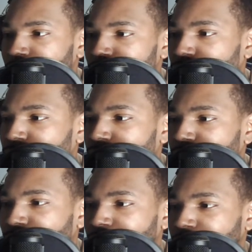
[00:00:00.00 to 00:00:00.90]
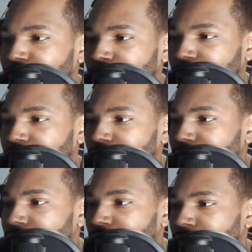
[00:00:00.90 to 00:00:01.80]
Totally random, but
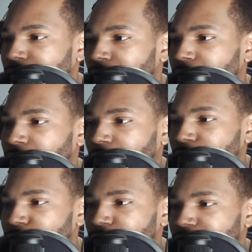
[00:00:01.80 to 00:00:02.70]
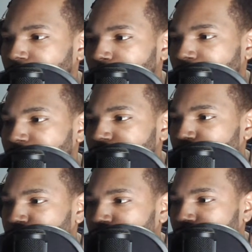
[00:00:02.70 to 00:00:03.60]
can you just imagine
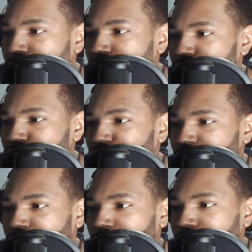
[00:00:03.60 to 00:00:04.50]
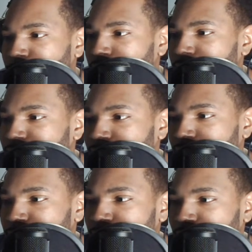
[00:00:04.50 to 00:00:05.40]
when you're at 100K plus
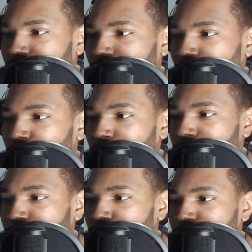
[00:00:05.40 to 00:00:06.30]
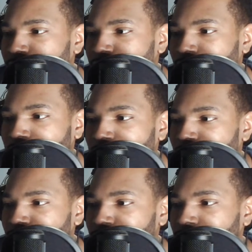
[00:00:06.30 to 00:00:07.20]
subs and there are like 1 people plus live
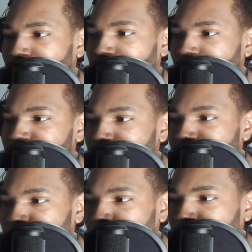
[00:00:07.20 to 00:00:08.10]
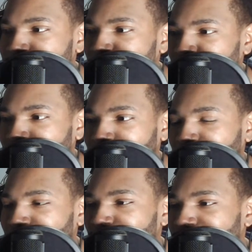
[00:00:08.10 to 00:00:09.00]
in the lives and it's impossible to keep
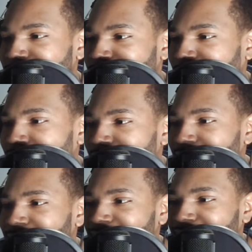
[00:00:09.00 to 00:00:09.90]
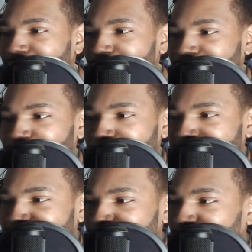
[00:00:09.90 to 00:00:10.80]
up with the chat? I'm gonna miss
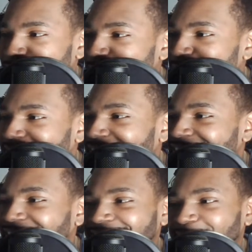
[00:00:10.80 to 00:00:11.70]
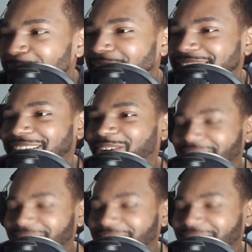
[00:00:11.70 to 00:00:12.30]
his personal touch. I think about that all